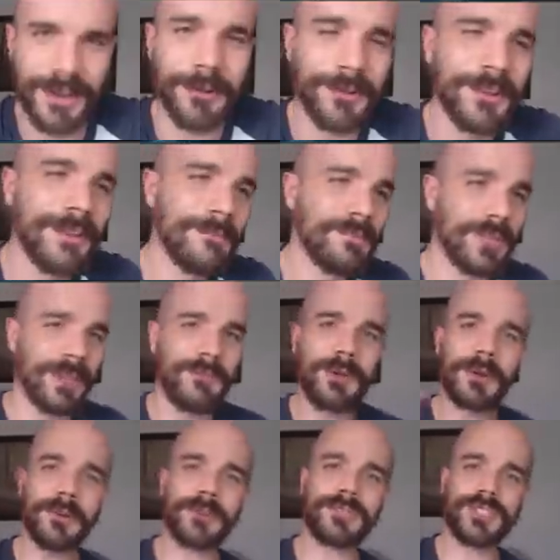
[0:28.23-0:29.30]
Now, if
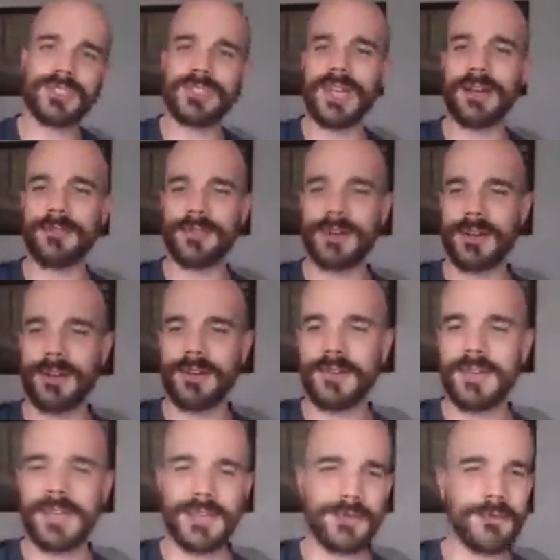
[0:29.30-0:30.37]
you're just out
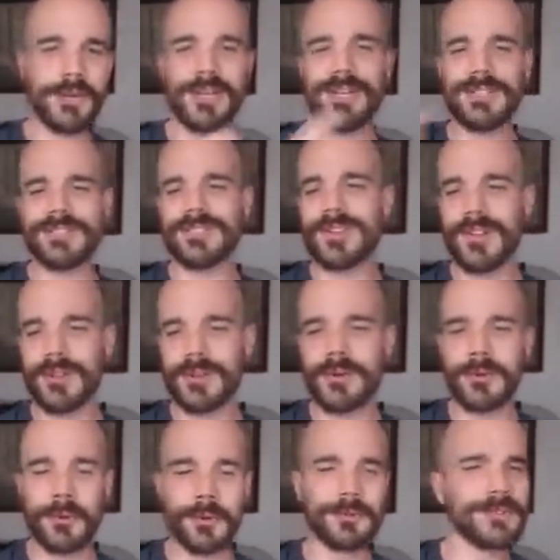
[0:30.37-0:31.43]
there, you want to install
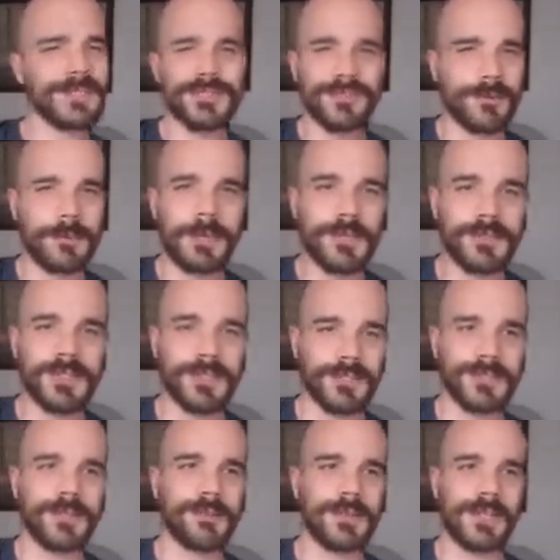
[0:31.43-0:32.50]
a cool
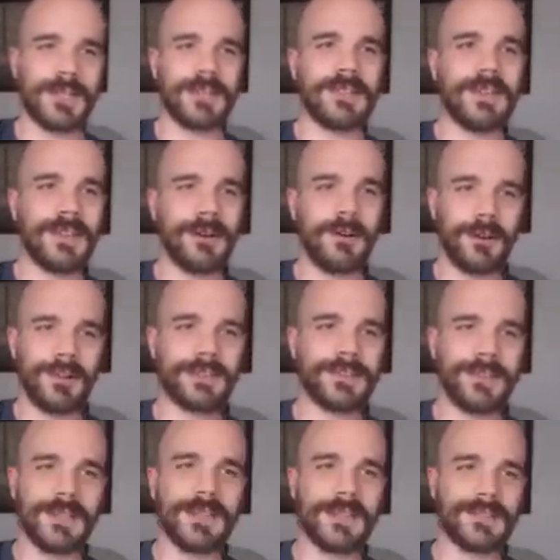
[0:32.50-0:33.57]
distribution or something like that,
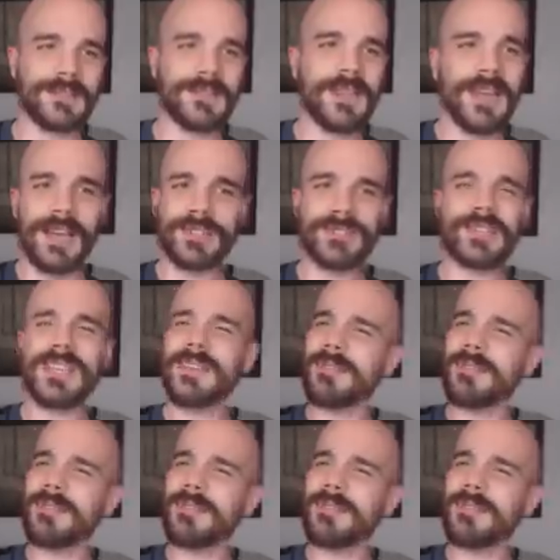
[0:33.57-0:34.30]
Artix Linux, actually,